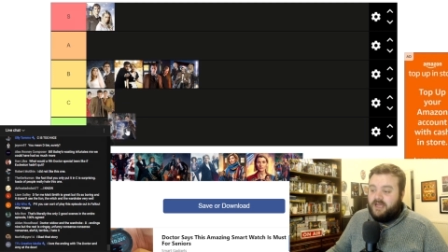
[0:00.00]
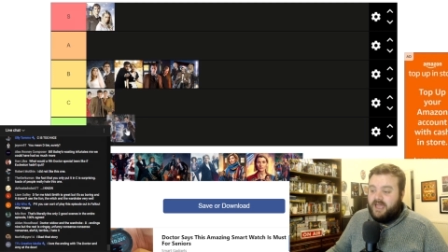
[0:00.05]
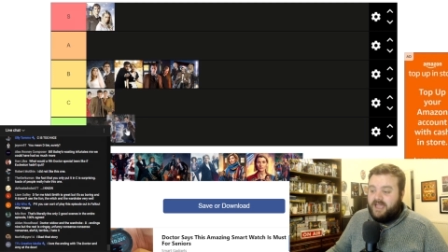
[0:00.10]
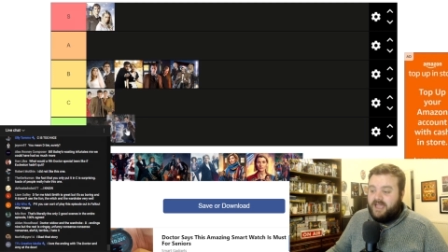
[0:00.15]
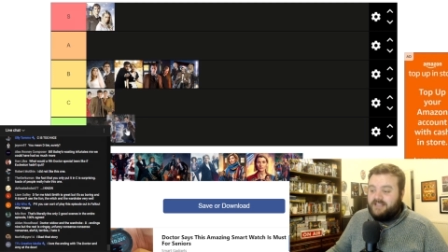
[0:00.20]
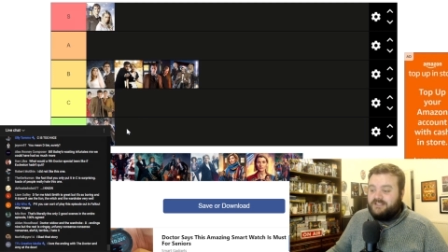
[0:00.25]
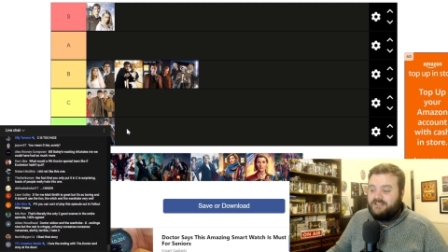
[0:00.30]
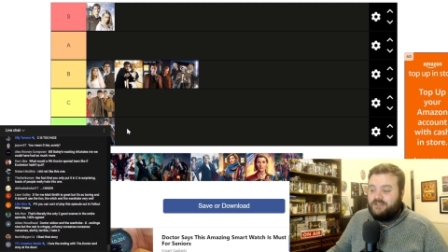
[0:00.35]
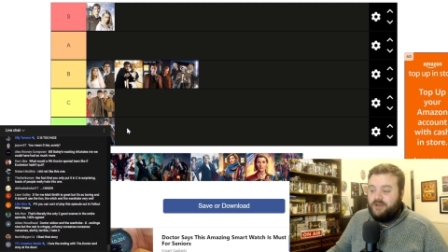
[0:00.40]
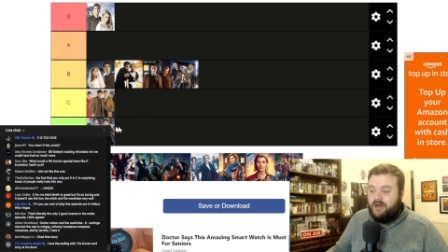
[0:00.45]

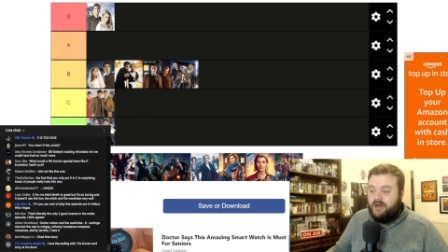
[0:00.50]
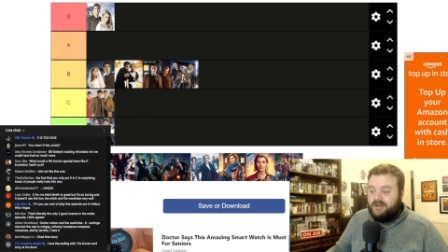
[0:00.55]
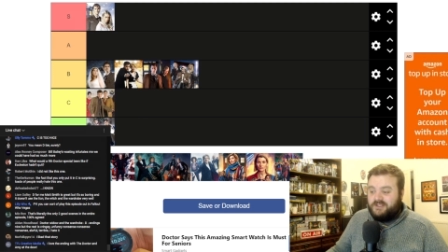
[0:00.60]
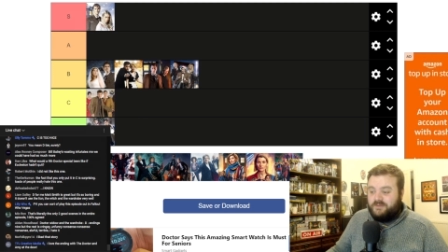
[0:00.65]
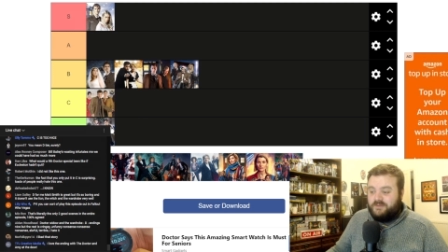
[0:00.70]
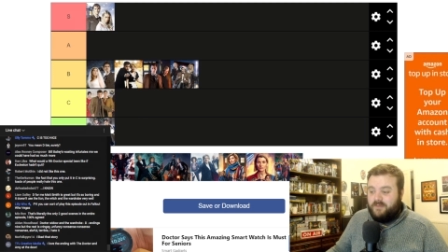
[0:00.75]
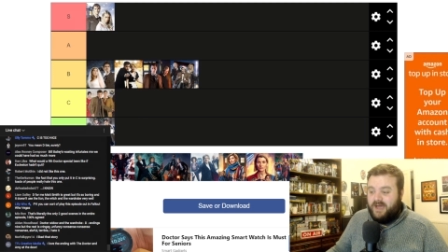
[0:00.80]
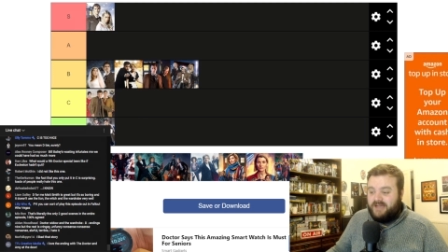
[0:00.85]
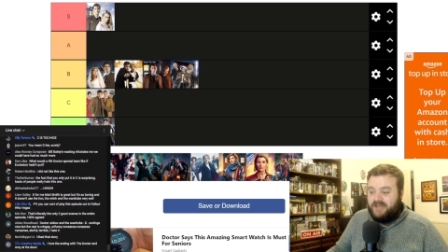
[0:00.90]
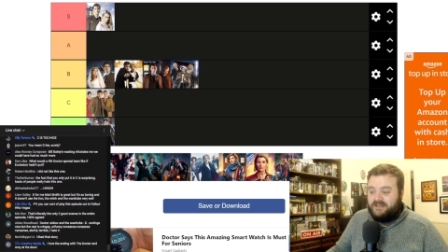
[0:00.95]
it's not
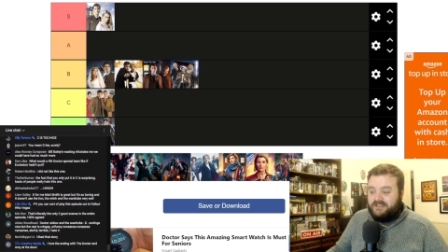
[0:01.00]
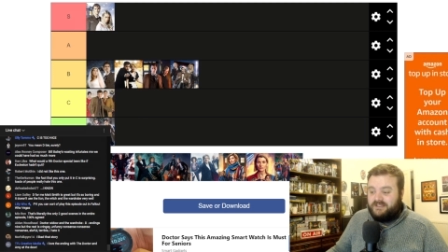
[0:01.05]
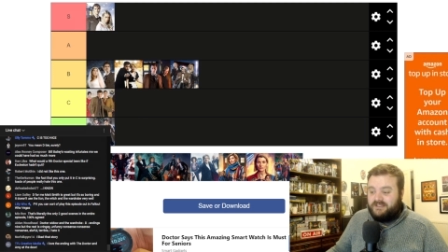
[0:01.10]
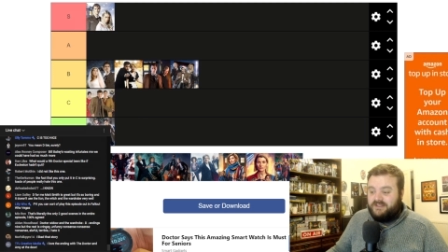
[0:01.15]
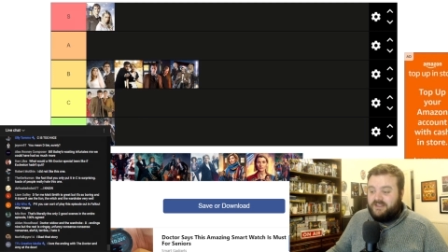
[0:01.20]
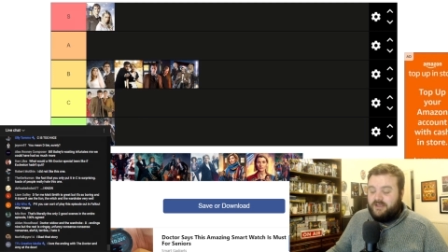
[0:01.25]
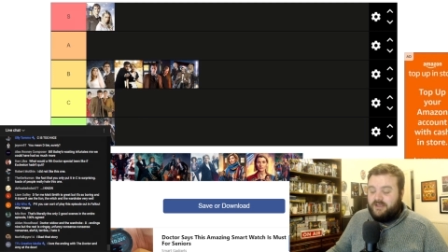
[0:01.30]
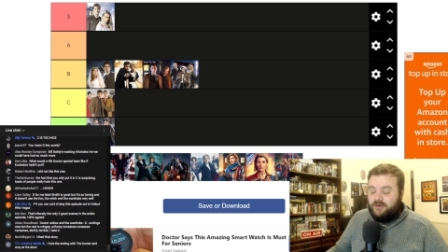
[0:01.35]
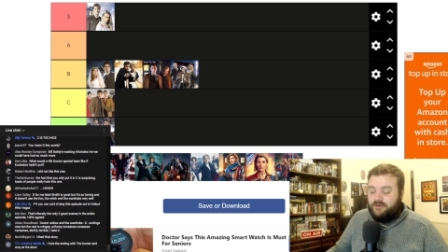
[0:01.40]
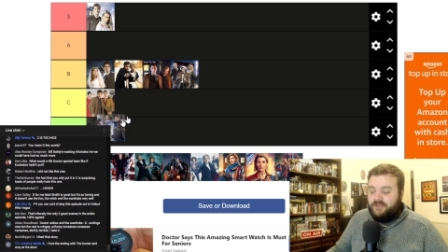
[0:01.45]
as bad as
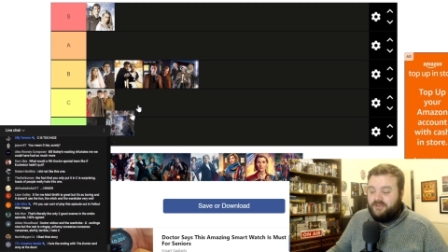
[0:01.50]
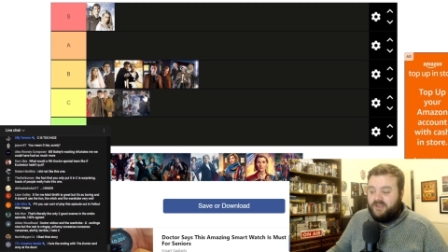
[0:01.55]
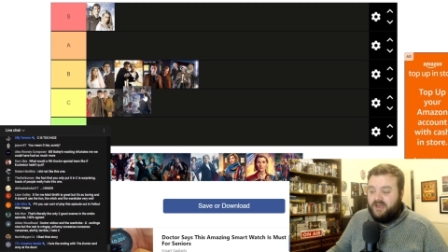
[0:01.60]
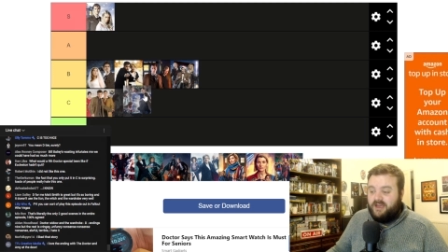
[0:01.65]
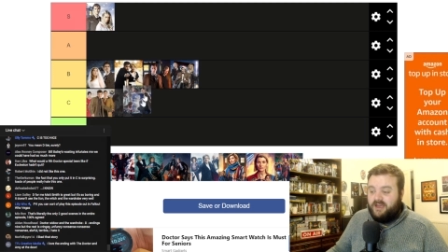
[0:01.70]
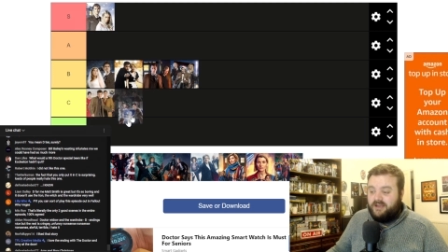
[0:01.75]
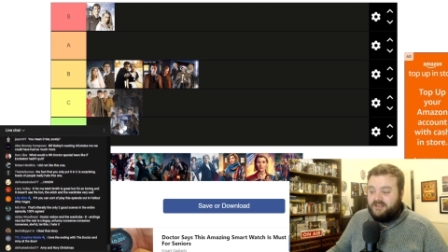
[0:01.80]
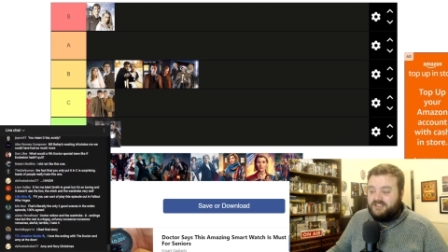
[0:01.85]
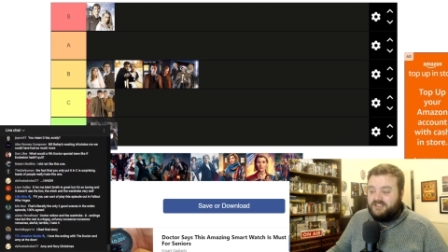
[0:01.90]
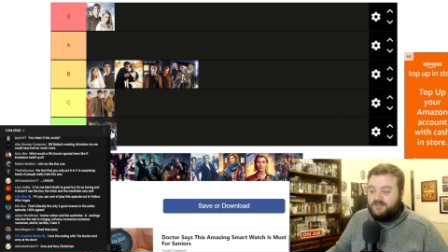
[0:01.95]
the
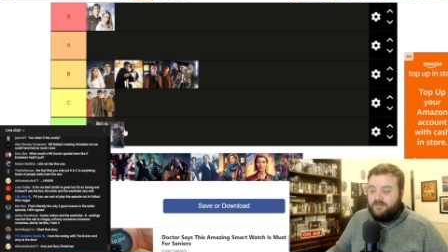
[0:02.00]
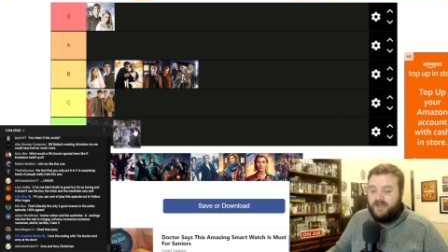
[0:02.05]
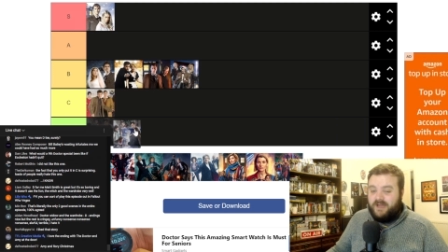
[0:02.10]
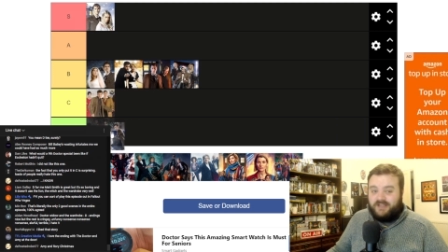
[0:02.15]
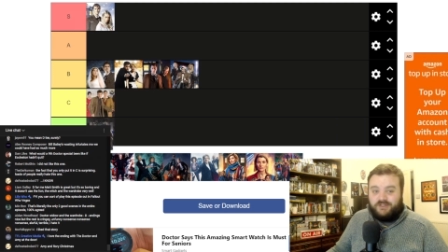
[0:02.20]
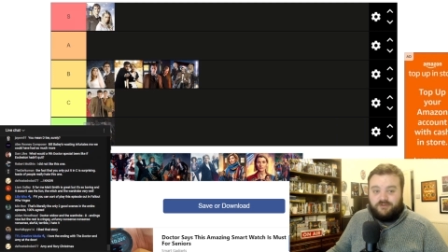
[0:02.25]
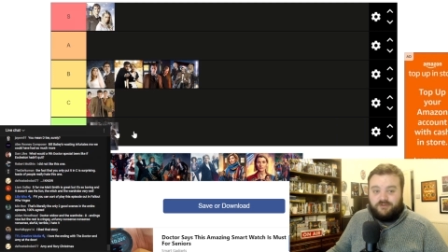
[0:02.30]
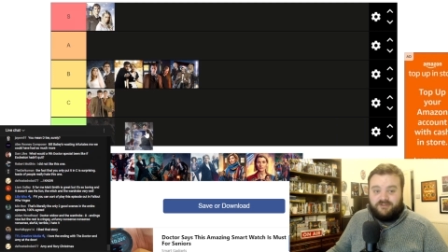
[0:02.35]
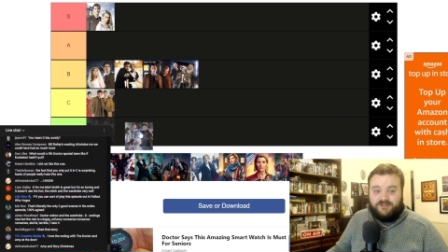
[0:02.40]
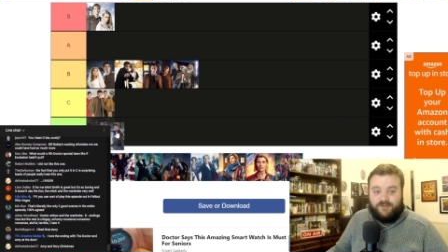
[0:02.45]
other
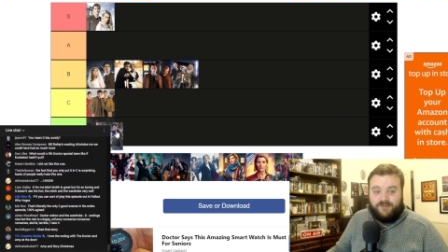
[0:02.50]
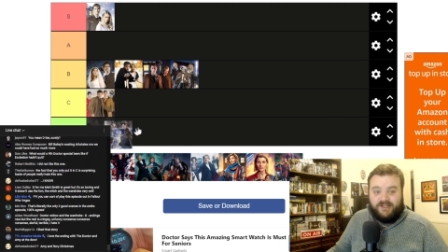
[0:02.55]
specials,